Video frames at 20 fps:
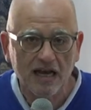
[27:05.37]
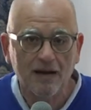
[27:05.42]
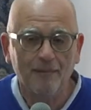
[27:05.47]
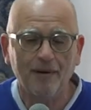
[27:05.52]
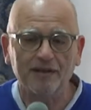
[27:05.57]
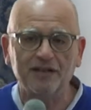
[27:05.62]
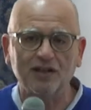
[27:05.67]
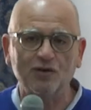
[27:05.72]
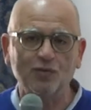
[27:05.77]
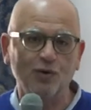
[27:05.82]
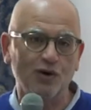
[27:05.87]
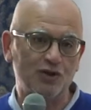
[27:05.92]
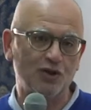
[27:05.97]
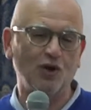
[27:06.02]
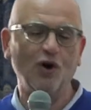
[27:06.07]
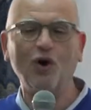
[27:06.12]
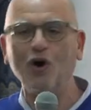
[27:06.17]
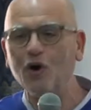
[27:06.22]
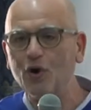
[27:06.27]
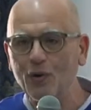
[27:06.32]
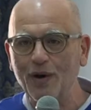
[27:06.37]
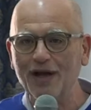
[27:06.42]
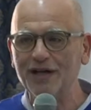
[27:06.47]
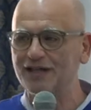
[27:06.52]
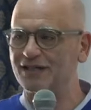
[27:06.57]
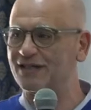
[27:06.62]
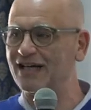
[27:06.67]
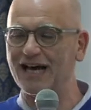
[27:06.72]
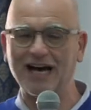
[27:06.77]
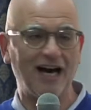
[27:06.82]
but it was
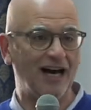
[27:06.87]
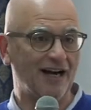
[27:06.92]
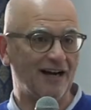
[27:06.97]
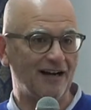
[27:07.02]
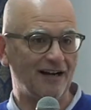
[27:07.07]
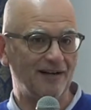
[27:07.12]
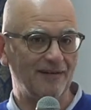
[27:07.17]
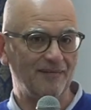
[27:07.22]
always there.